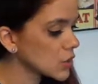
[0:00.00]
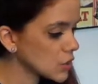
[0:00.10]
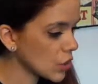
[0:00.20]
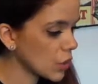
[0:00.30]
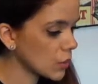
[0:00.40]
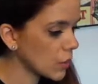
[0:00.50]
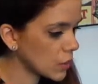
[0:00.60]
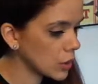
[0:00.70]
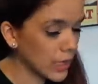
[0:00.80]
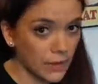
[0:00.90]
So
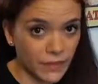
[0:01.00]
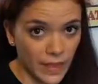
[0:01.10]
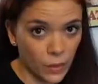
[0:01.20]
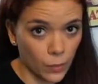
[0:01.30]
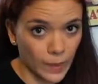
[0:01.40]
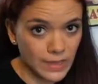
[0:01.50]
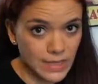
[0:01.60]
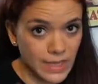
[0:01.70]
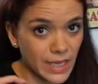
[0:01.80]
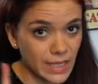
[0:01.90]
look out for that on
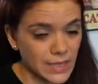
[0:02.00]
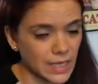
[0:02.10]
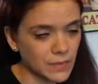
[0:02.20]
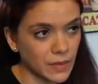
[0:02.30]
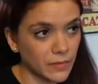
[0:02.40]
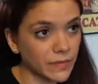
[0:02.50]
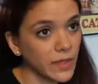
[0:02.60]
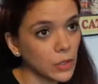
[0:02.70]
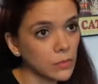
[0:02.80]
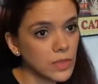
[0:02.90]
Wednesday, because that's been
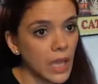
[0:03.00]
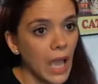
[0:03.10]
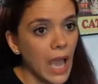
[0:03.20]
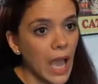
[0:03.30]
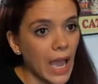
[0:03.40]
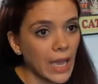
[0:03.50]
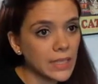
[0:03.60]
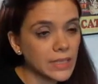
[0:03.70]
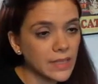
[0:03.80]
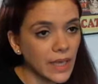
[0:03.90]
filmed.
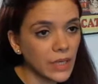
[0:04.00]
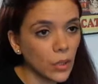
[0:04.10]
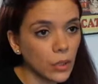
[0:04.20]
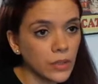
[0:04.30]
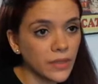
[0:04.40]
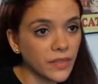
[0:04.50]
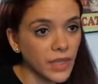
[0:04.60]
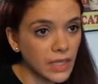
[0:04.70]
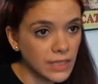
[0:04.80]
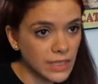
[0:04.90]
And then on
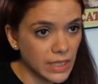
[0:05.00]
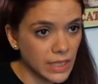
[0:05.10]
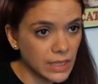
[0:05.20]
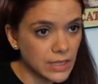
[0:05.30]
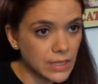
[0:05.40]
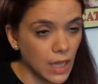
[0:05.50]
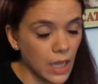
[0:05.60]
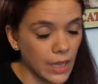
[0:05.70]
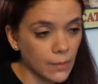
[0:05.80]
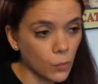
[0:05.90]
Thursdays,
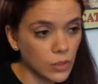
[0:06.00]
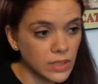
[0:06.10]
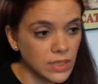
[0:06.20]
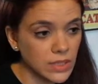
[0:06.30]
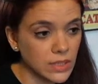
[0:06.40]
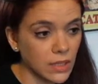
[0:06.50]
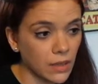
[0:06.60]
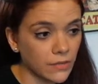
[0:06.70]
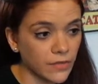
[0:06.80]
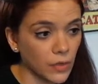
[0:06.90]
I am wanting to
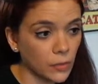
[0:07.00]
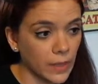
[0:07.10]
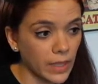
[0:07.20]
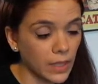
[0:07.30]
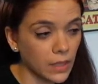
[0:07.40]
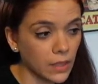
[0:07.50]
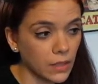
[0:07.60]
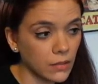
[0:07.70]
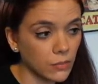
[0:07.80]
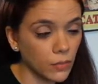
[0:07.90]
start filming
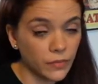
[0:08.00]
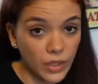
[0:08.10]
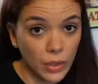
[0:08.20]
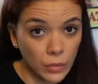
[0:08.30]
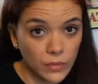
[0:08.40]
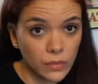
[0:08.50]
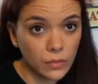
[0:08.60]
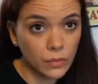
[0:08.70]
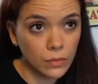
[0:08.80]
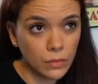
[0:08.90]
reviews,
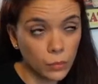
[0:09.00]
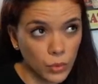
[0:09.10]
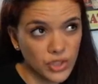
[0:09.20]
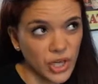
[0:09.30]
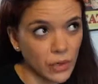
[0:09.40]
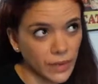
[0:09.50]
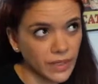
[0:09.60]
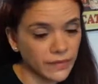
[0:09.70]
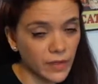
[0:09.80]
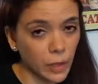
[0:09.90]
which I
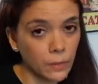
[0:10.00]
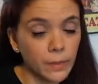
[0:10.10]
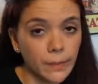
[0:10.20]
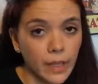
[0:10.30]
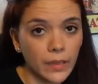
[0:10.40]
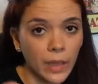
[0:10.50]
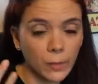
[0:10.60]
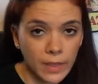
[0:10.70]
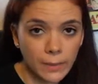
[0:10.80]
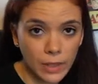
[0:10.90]
already film, but they'll
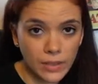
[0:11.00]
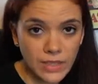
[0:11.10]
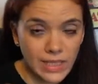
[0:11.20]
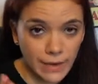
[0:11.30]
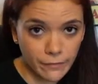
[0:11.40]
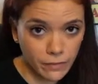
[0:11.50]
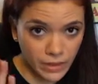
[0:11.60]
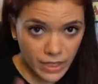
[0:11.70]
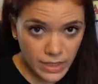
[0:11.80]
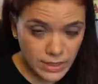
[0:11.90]
be uploaded every
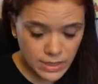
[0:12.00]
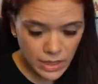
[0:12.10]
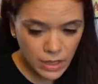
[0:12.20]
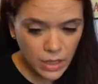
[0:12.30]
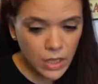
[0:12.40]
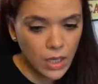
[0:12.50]
Thursday,